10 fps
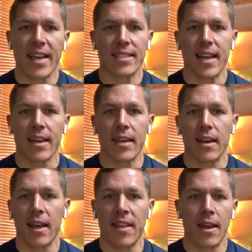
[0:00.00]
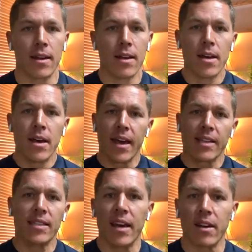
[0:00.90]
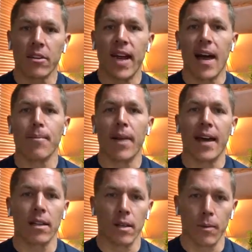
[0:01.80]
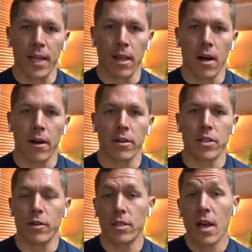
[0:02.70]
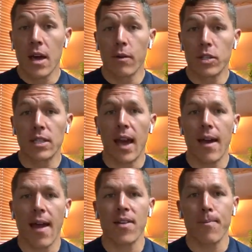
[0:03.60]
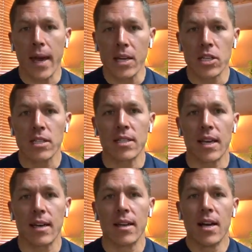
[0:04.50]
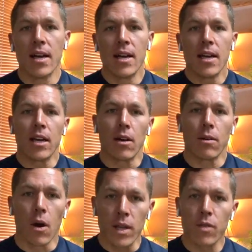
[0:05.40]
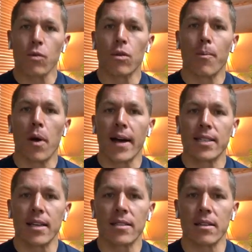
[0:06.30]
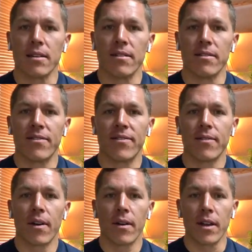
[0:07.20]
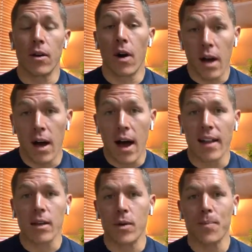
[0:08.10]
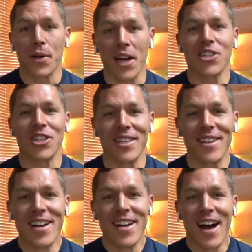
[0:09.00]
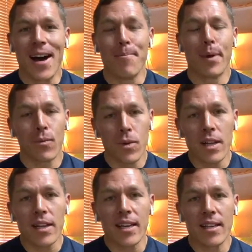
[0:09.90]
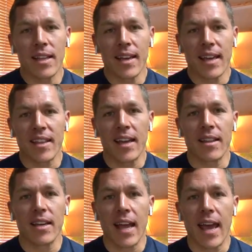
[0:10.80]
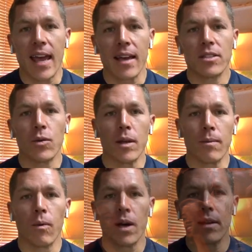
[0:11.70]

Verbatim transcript: last second, and then extend our timeline a little bit longer. So it was, it was just ha having patience and you know going through the process of you know a, a Hollywood production. Um, but really, like at the end of the day, doing